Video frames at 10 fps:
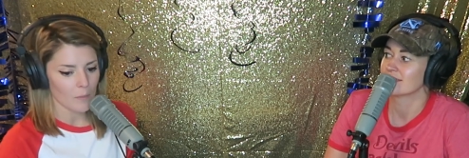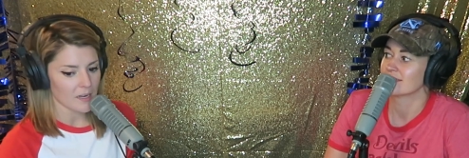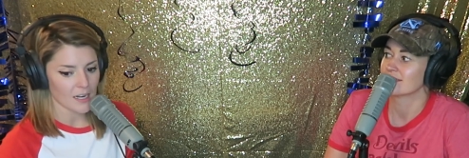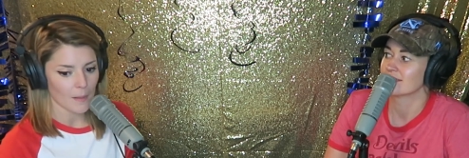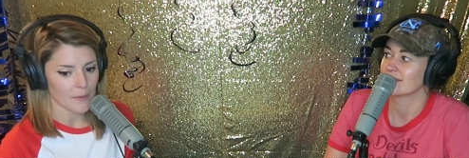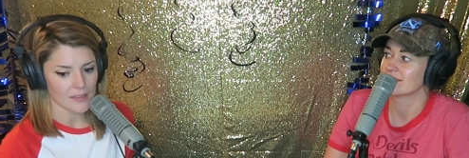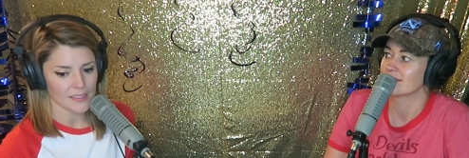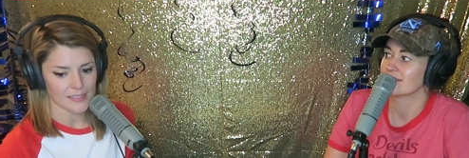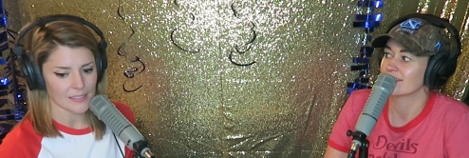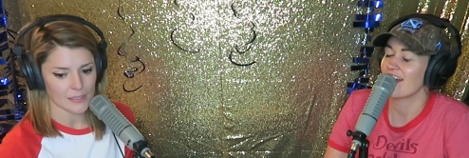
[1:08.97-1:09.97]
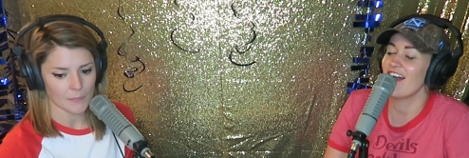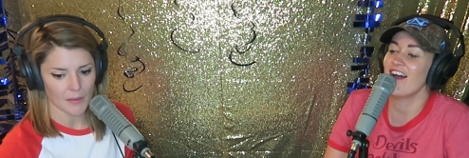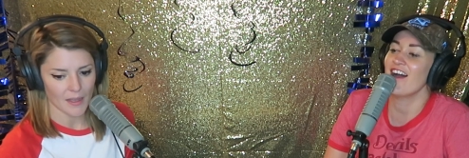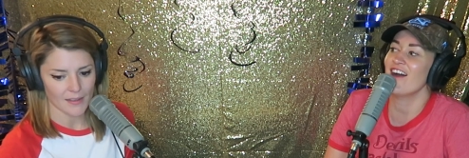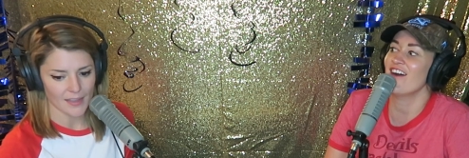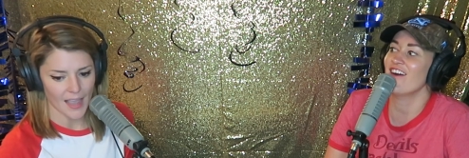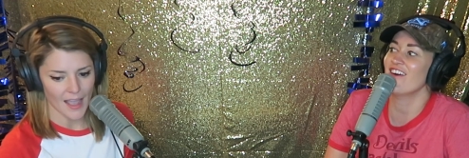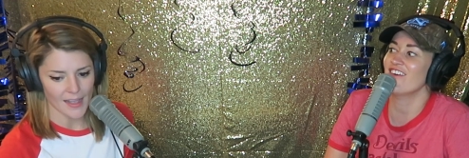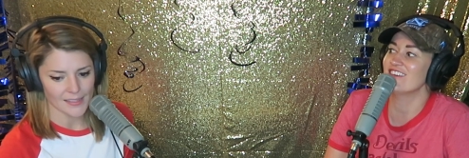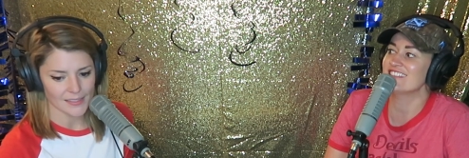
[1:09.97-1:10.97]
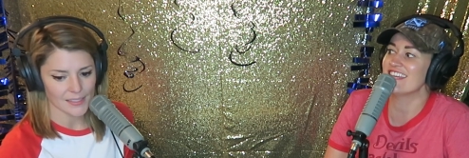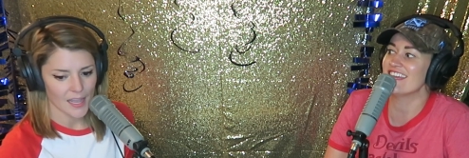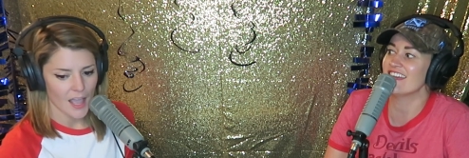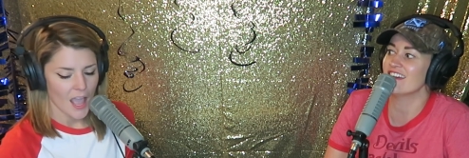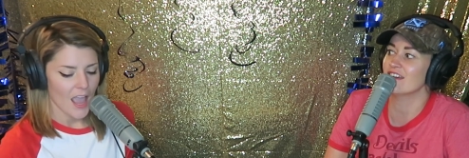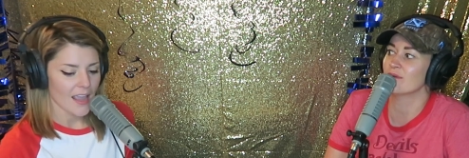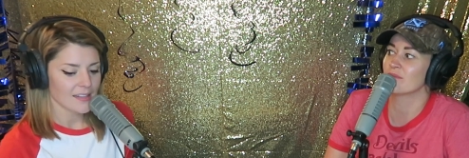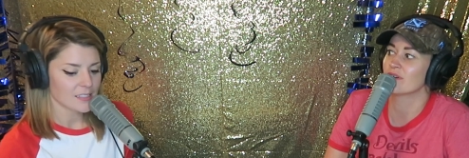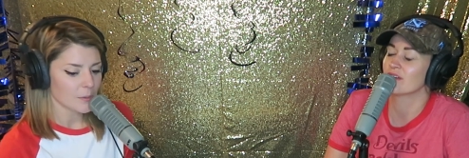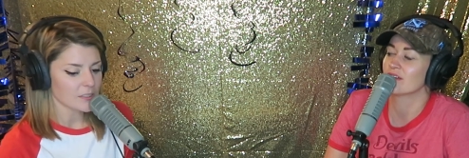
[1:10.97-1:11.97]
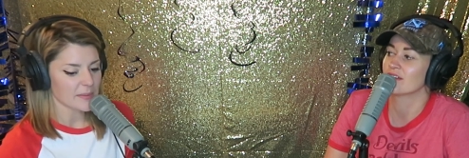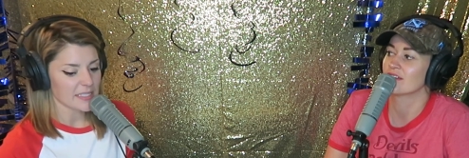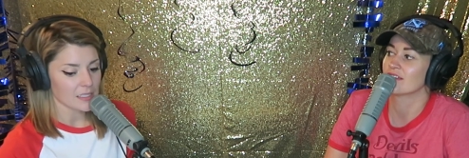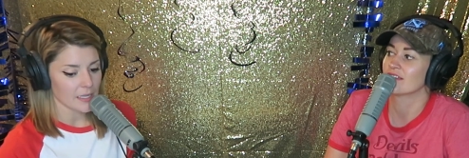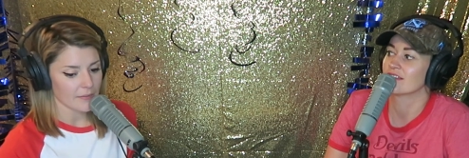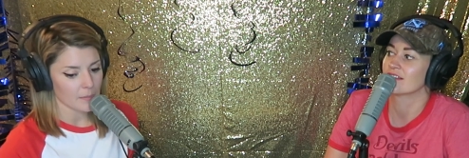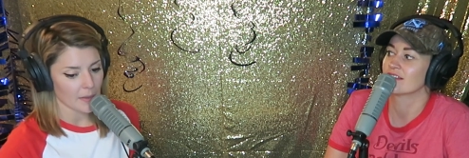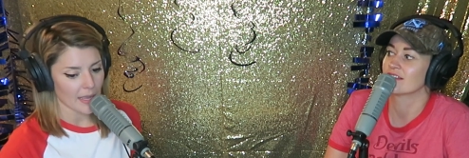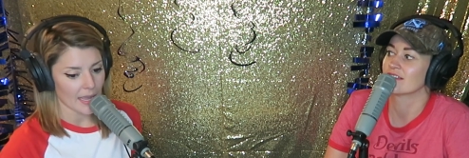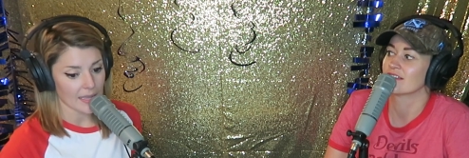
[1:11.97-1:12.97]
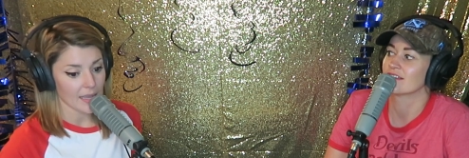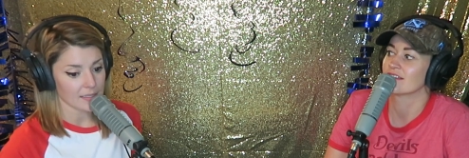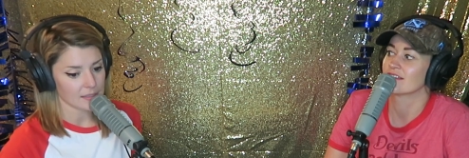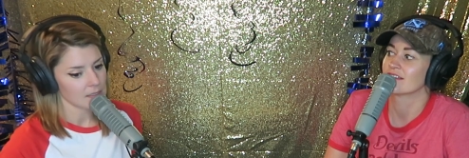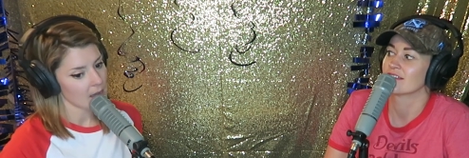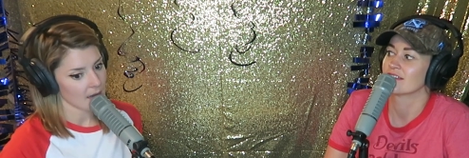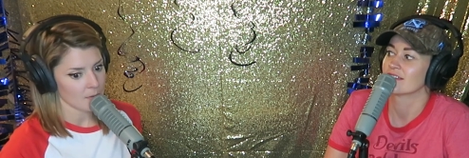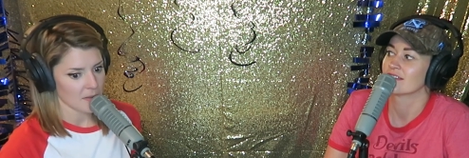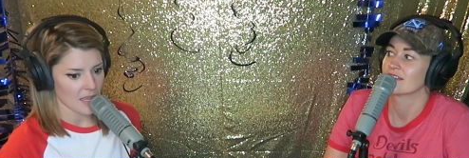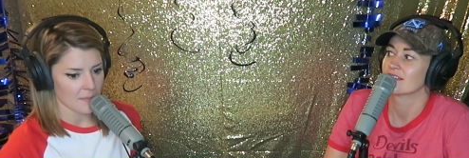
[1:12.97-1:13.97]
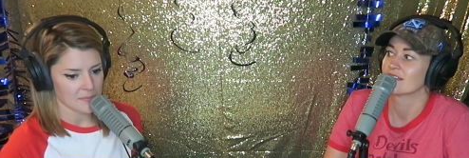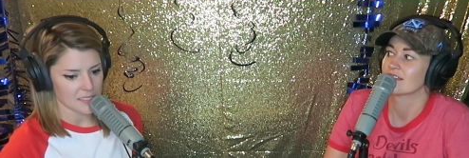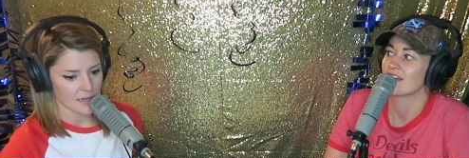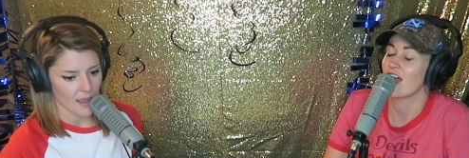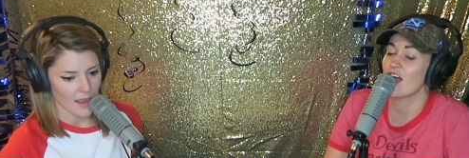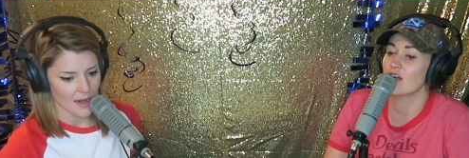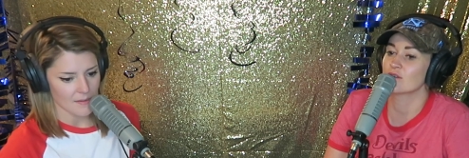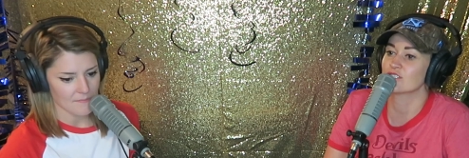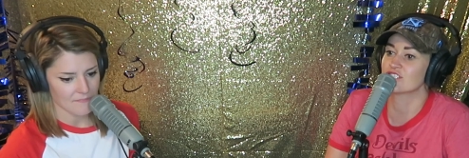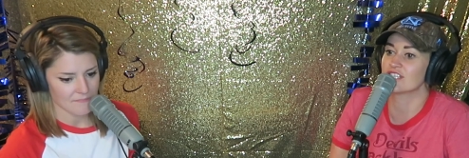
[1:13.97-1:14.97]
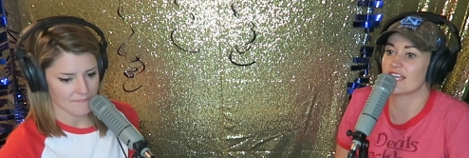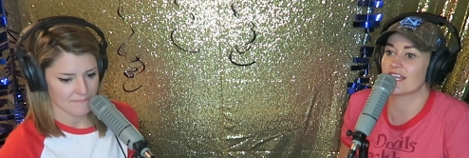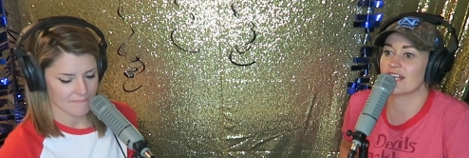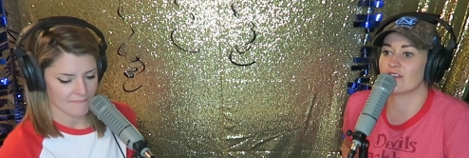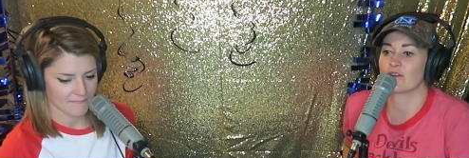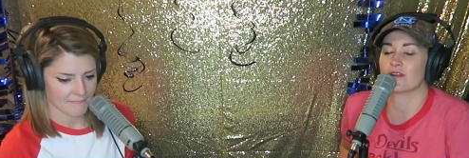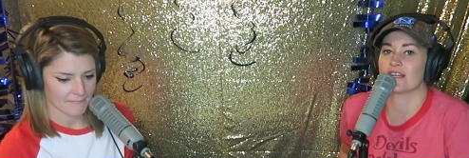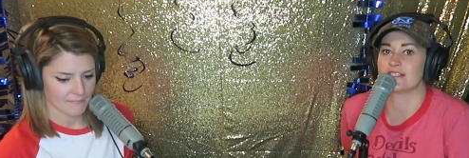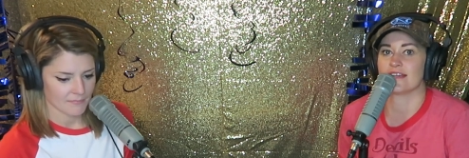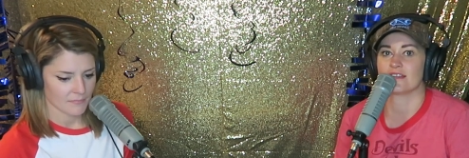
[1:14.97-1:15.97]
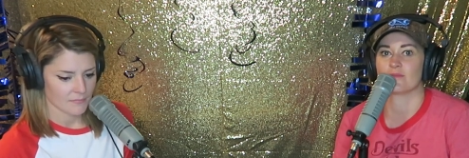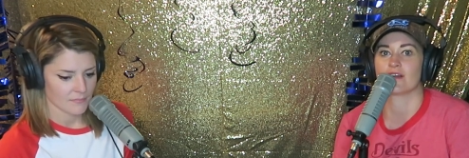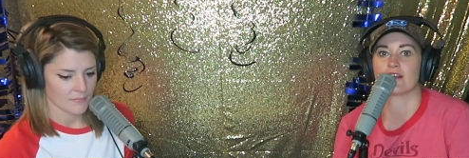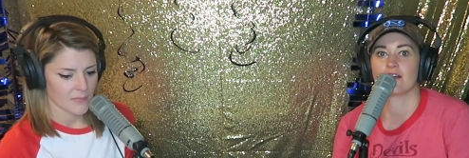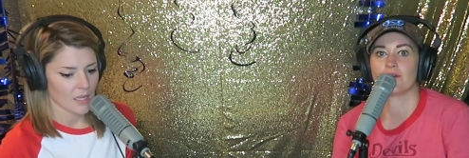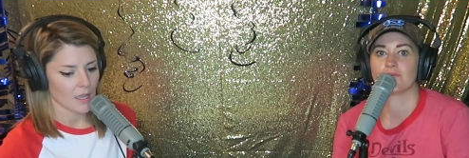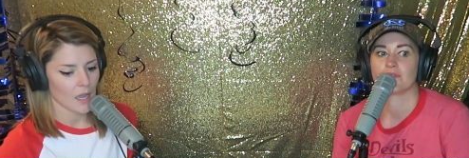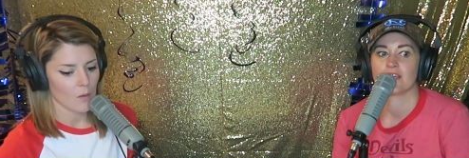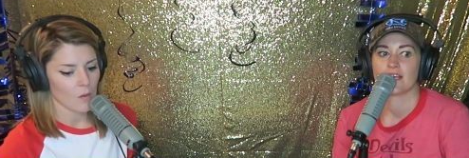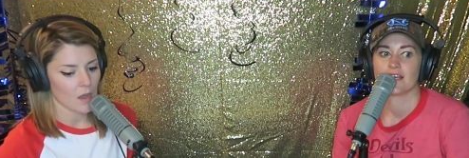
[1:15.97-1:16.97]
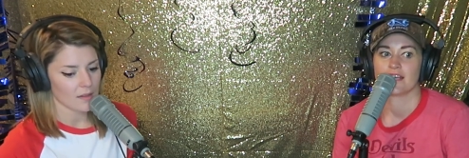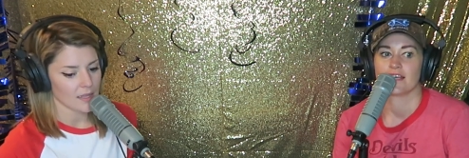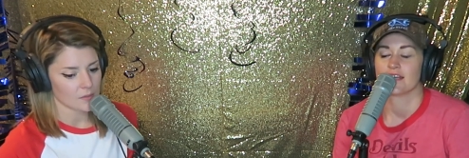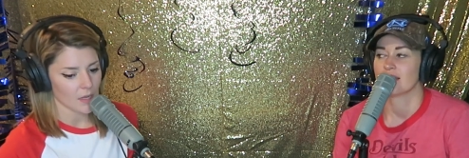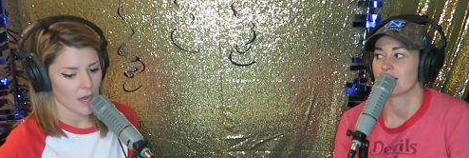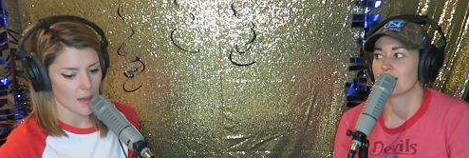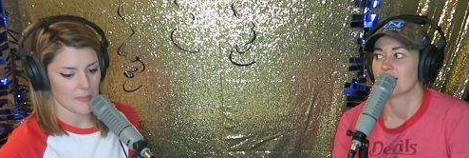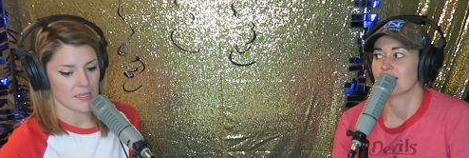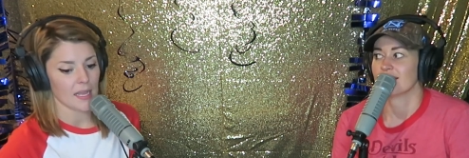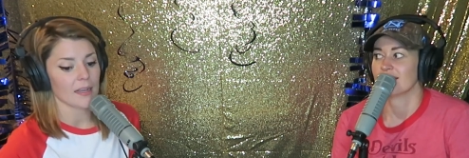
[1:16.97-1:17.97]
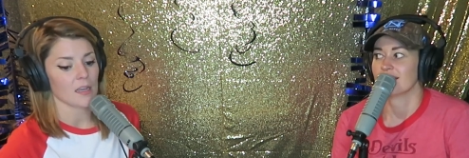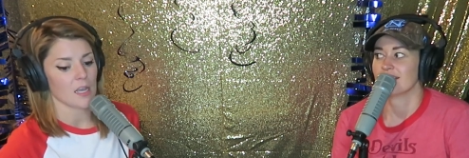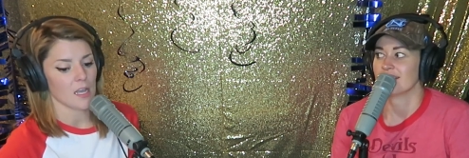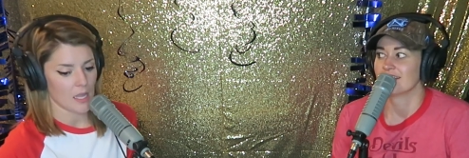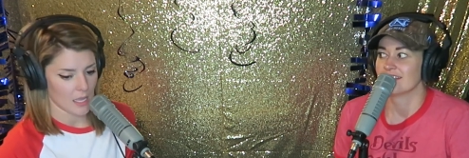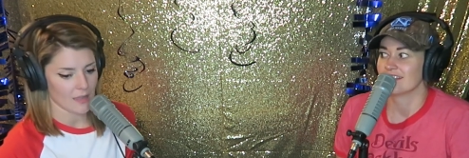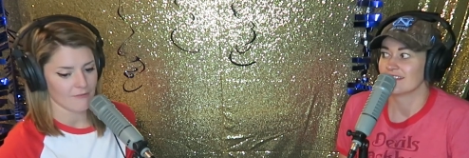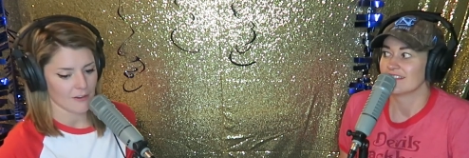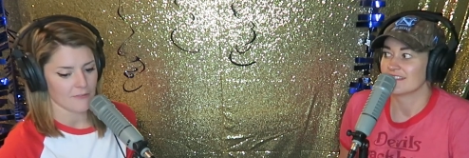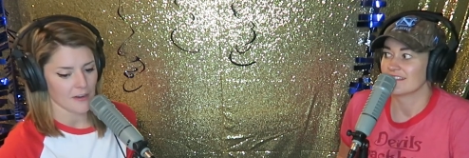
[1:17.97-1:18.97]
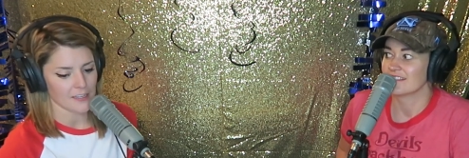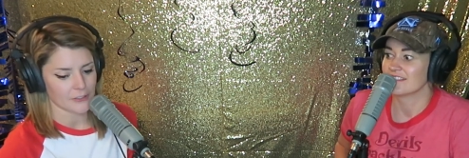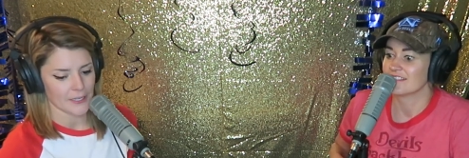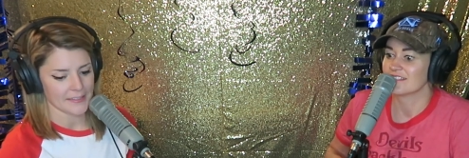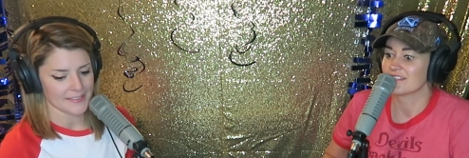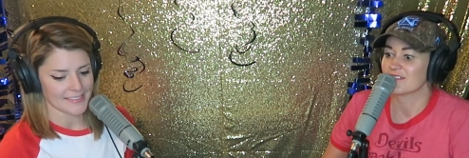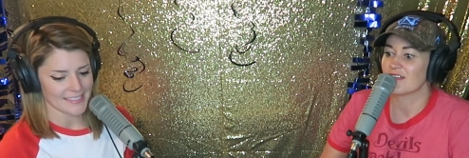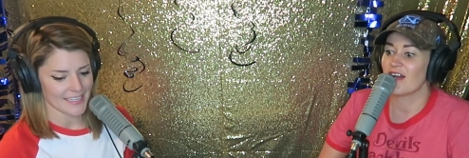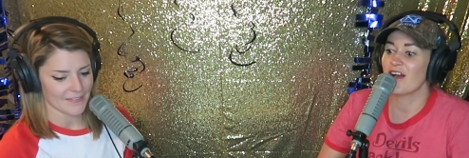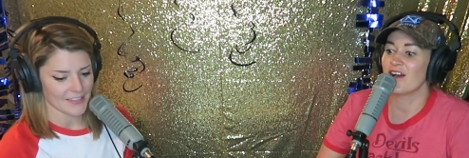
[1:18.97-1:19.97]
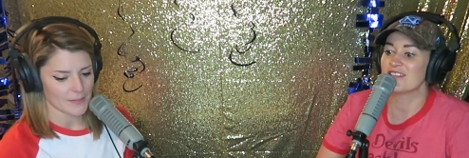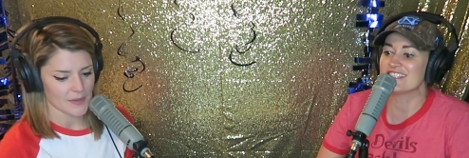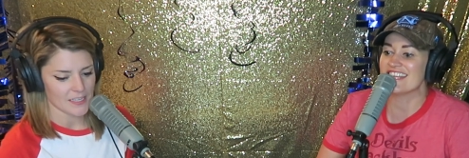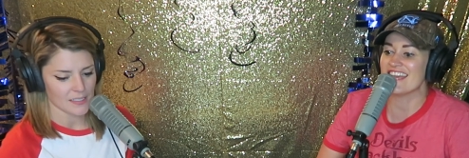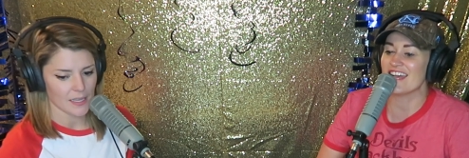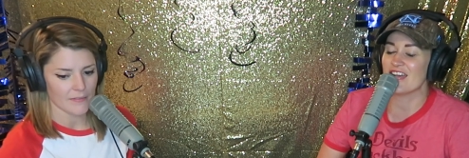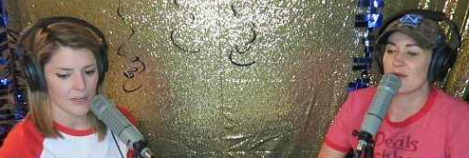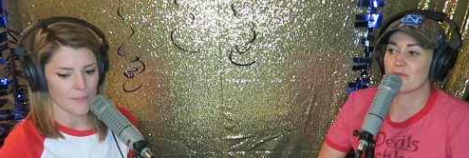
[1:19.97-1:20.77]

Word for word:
Speaker 1: open it up on this oh, podcast. Oh damn! It's supposed to be delivered by I guess 9 p.m. tonight. Oh
Speaker 2: shit! And you're going out of town tomorrow.
Speaker 1: Well, that's why I've been like uh, refreshing to see if oh, it's been damn.